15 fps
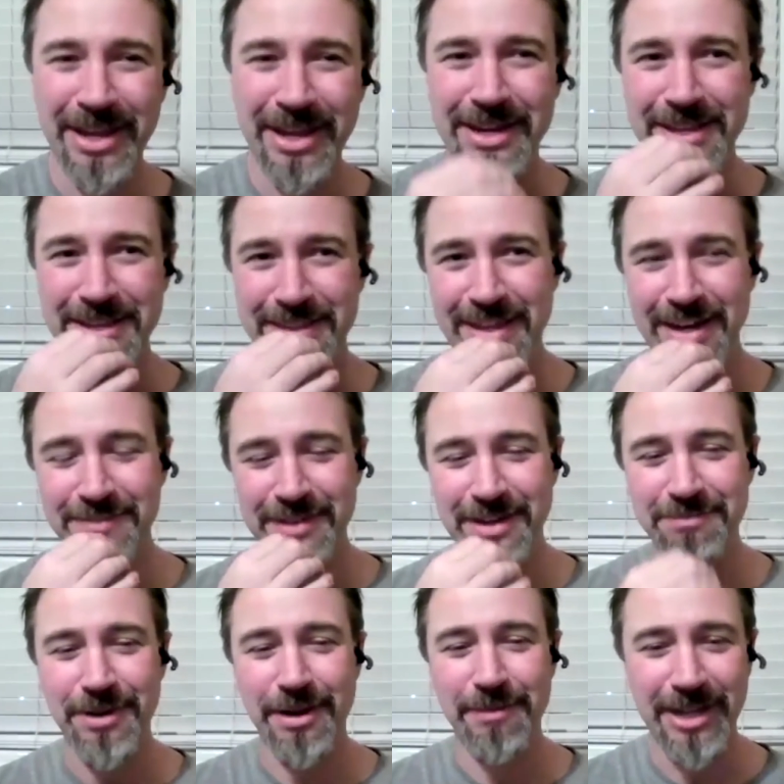we can get into that.
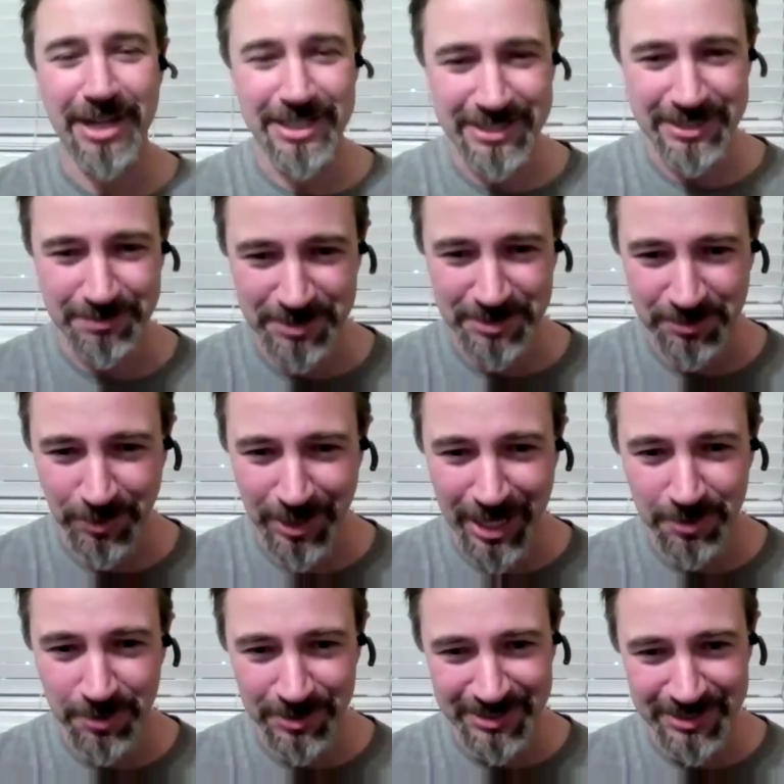I've probably got some
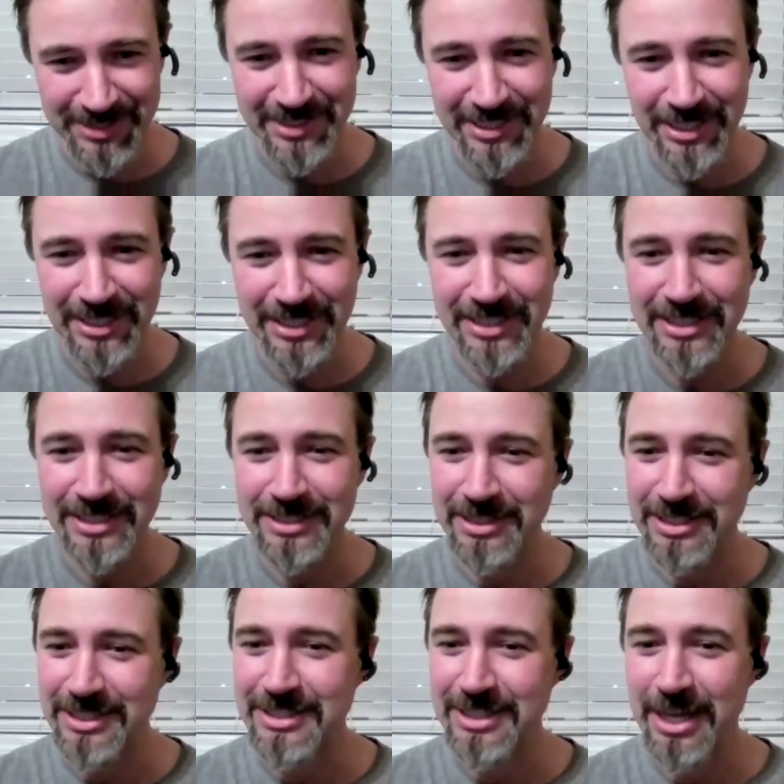wild ones to tell.
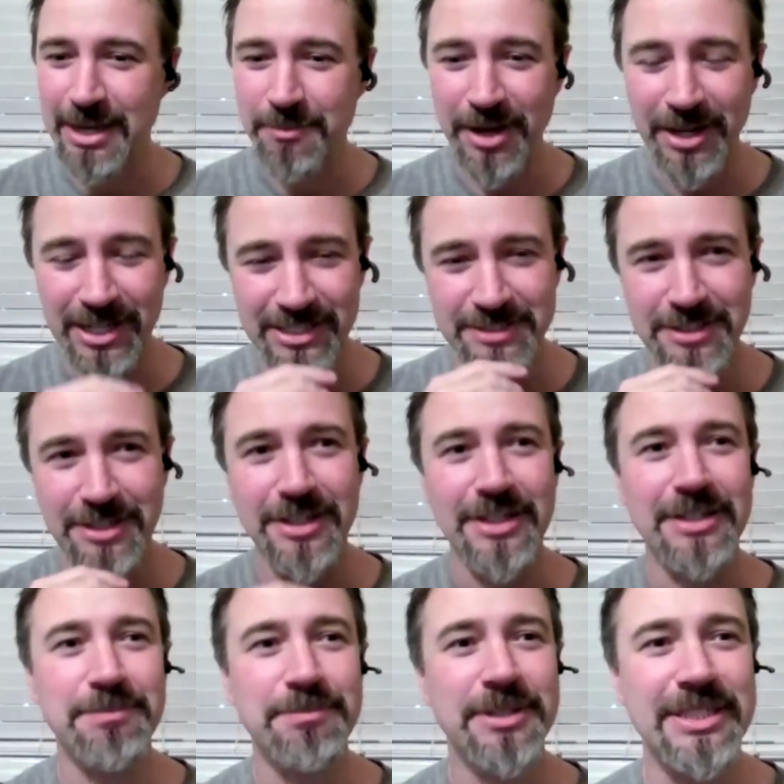Like the time I
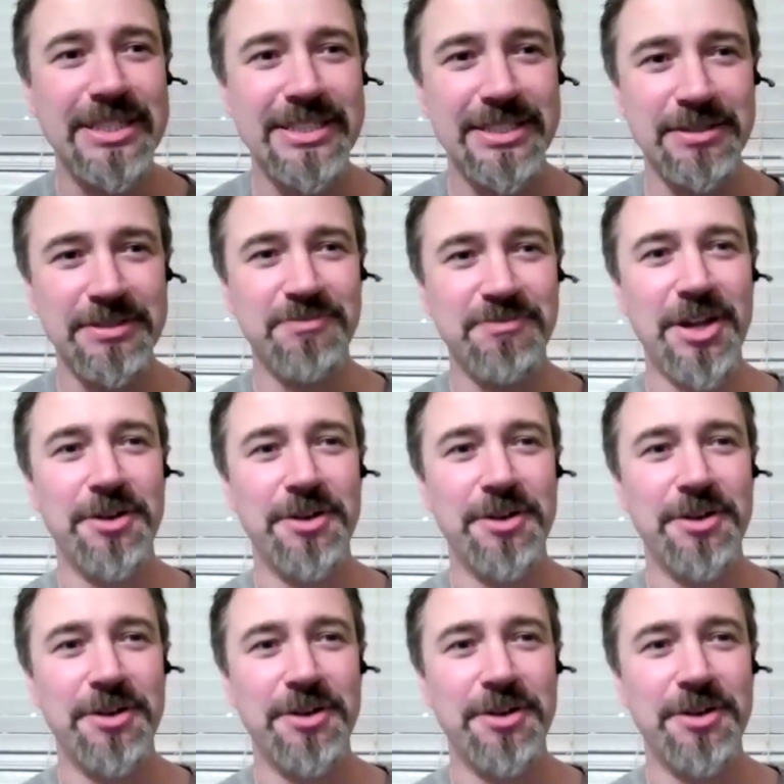saw police and